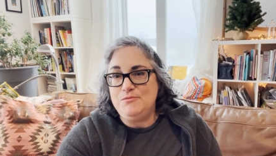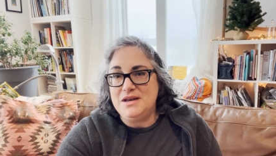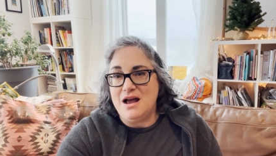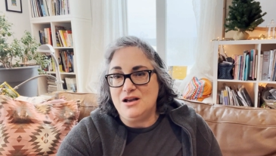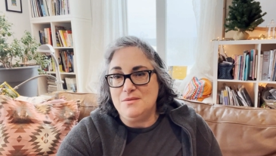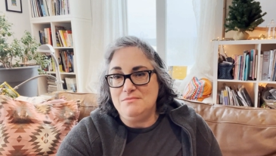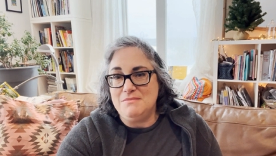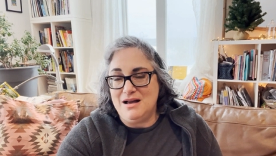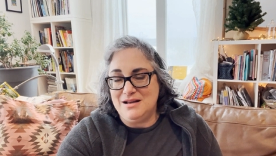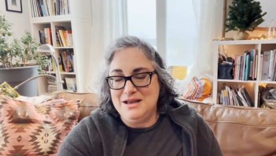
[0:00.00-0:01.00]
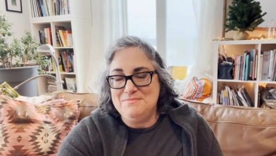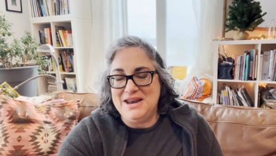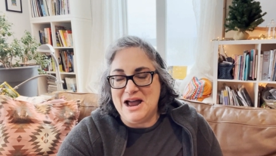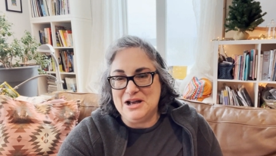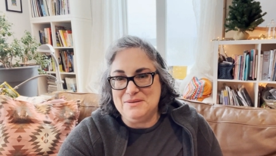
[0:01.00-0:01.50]

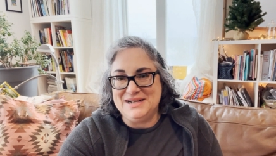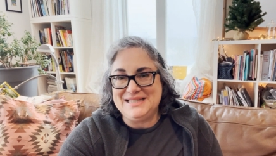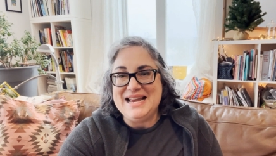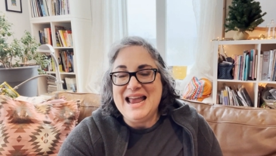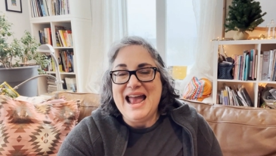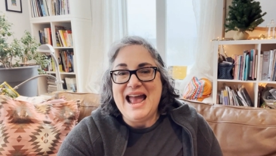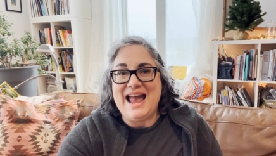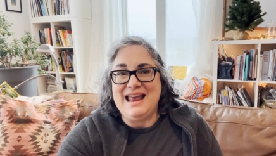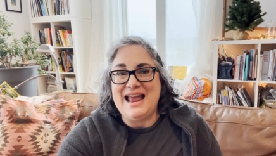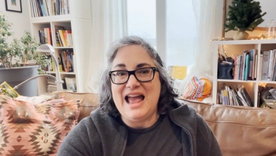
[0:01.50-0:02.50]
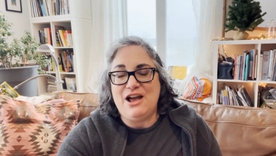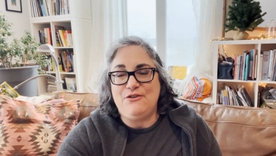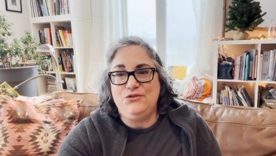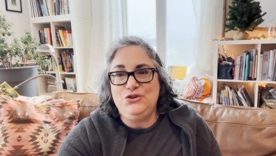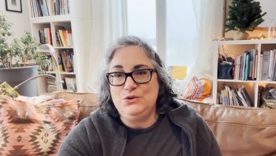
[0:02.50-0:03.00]
monogamous and
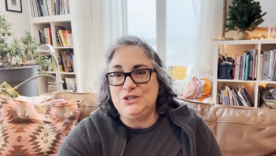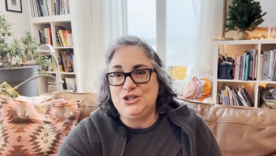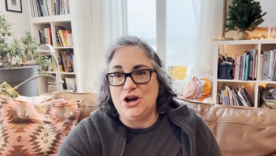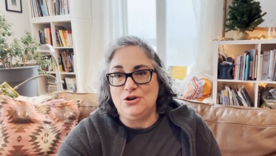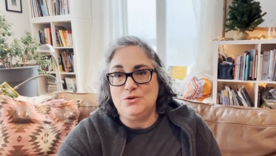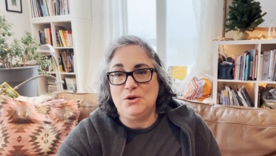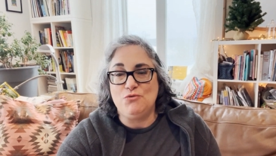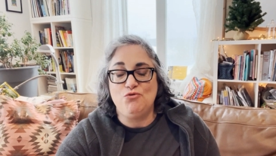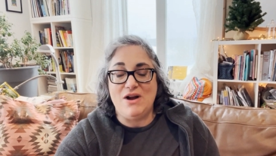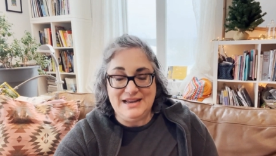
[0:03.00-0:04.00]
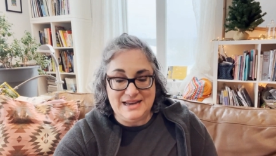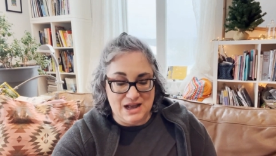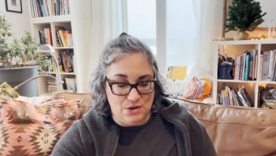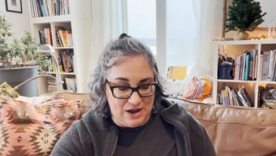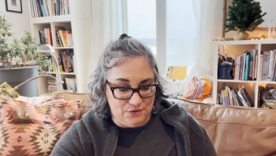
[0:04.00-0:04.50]
half new start. But right
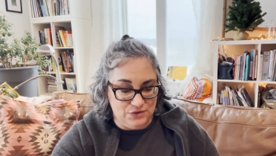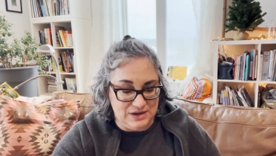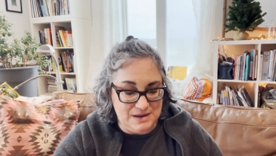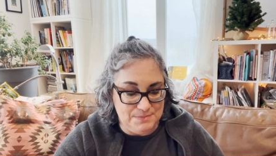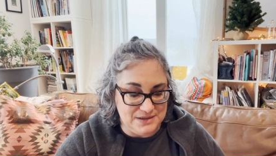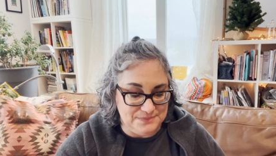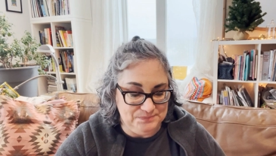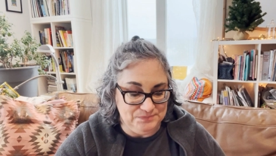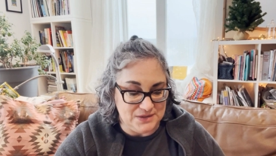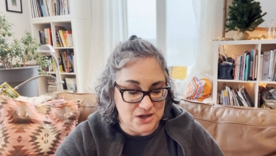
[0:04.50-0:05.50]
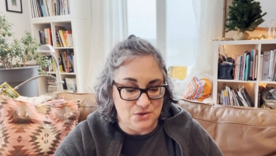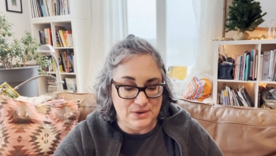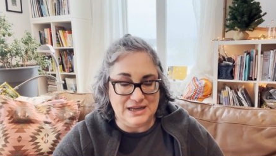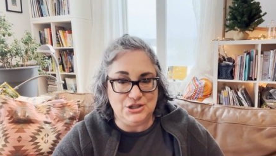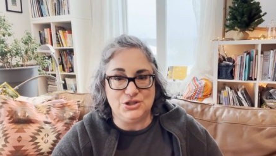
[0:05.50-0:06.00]
now I've really been, oh,
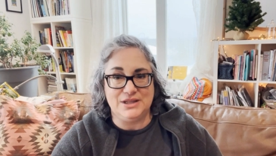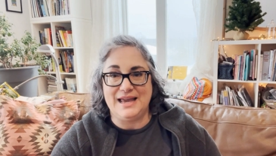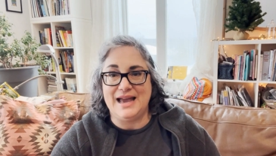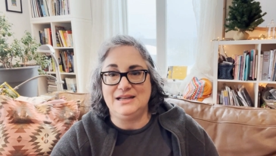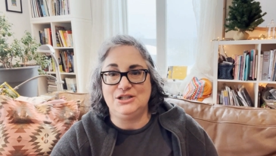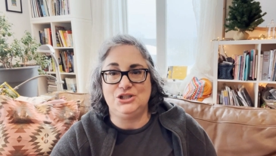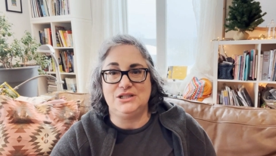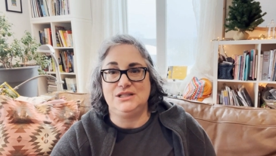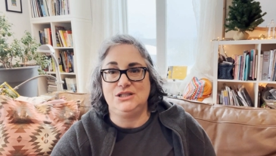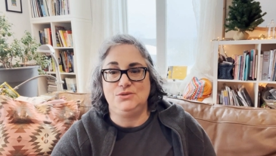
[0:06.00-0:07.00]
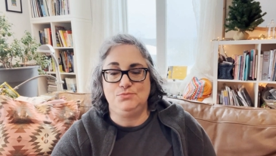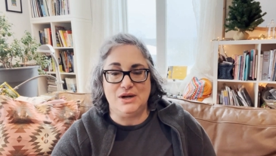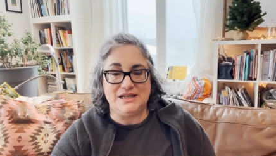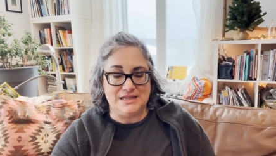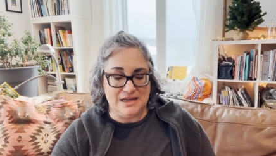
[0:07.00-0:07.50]
Angel the cat is just
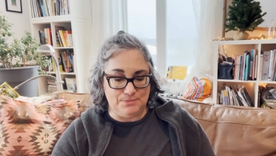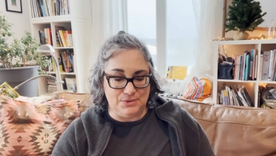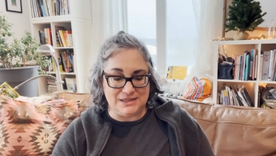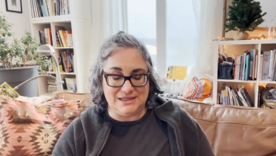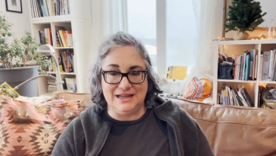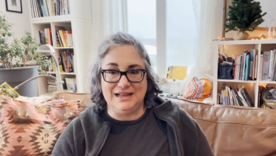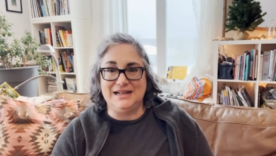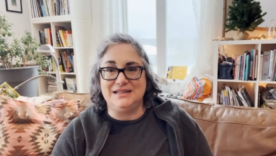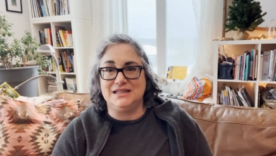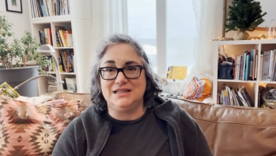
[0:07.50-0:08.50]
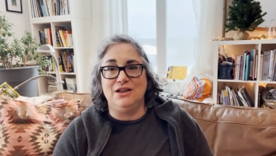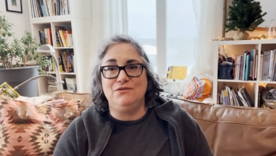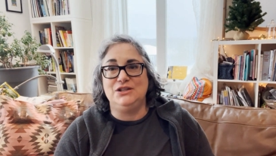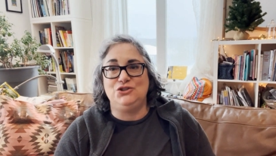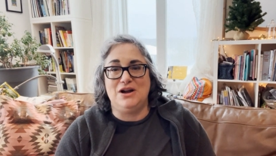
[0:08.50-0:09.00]
pressing and pressing against this
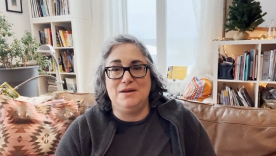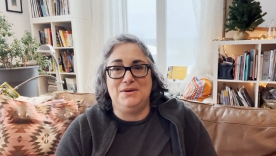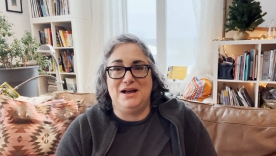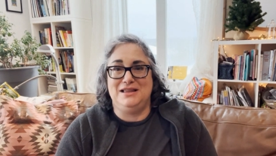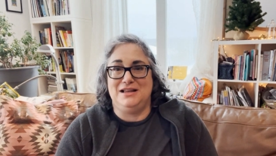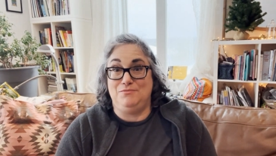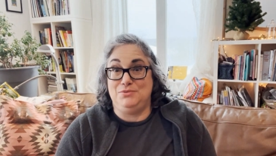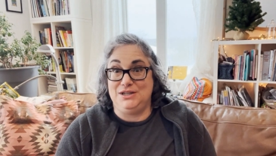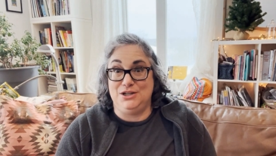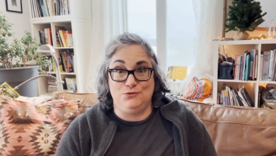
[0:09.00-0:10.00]
lovely tripod that I put here